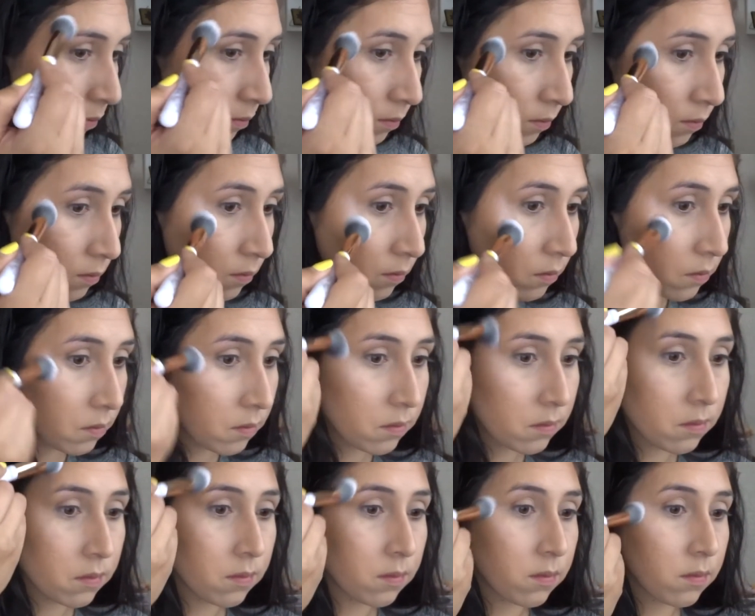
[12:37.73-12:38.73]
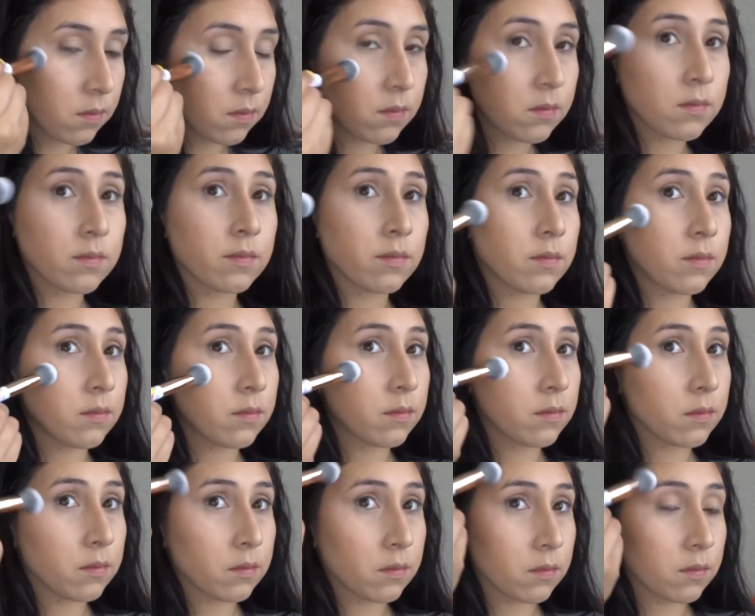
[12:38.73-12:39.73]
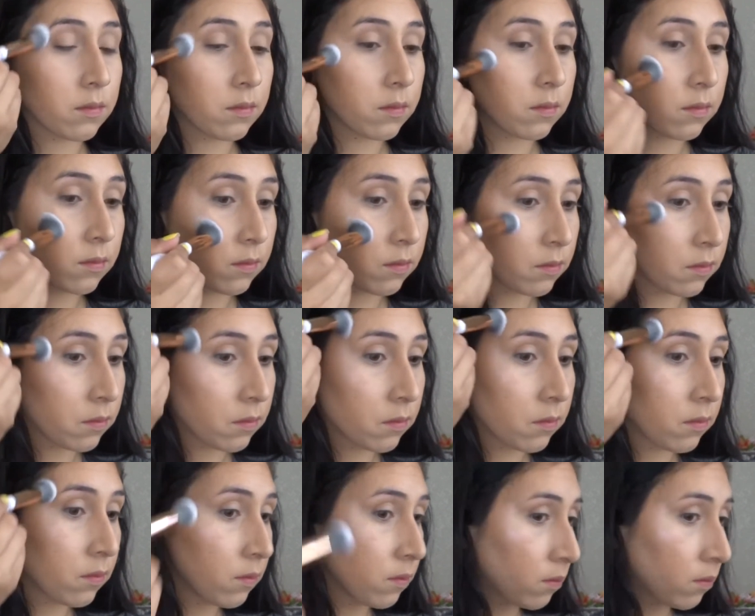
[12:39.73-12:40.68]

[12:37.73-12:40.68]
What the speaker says: No one is speaking in this clip.